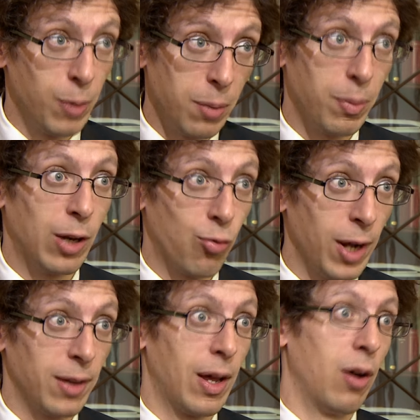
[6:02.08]
being built
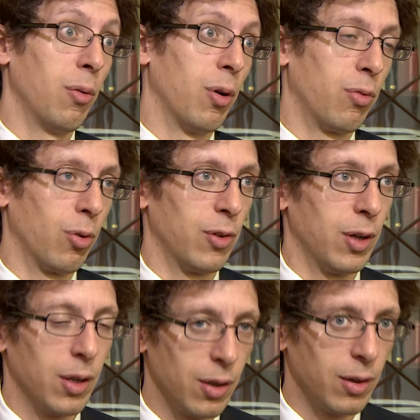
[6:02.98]
right now, of course
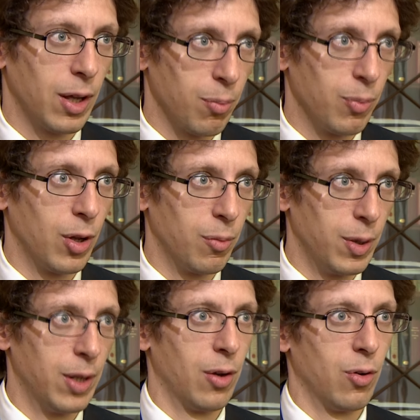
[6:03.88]
it cannot
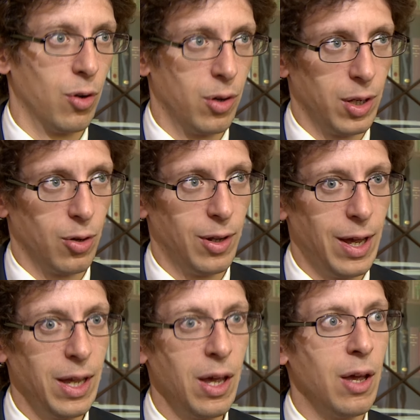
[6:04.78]
be done in a
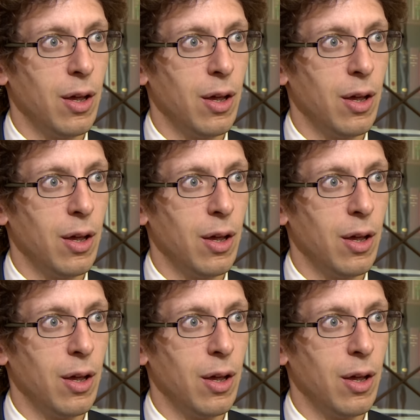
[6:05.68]
day,